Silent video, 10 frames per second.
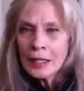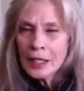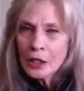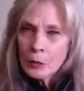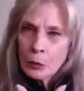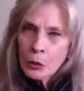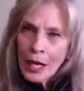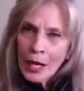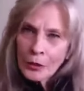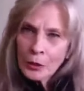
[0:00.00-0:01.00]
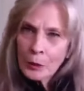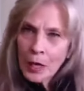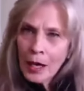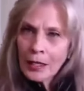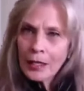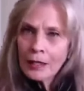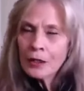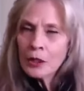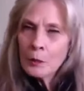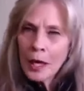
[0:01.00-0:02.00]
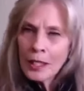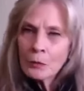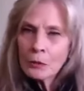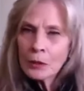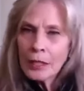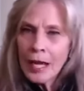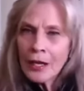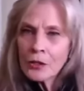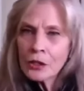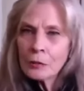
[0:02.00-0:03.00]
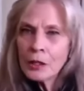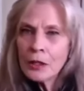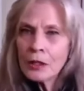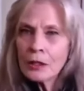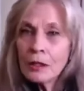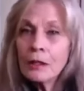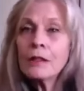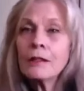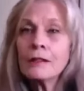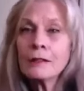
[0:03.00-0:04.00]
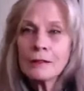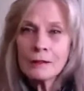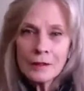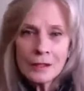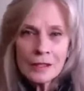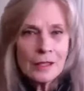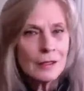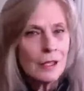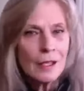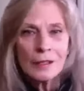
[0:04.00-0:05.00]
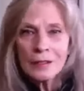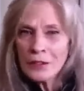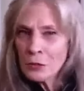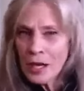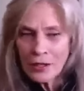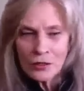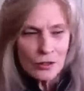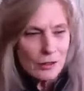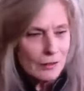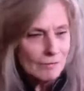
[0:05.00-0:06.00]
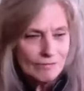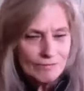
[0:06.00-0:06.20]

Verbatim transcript: and they're going to pull out of your body, their body will relax, and you'll be going, oh, this is not an attraction.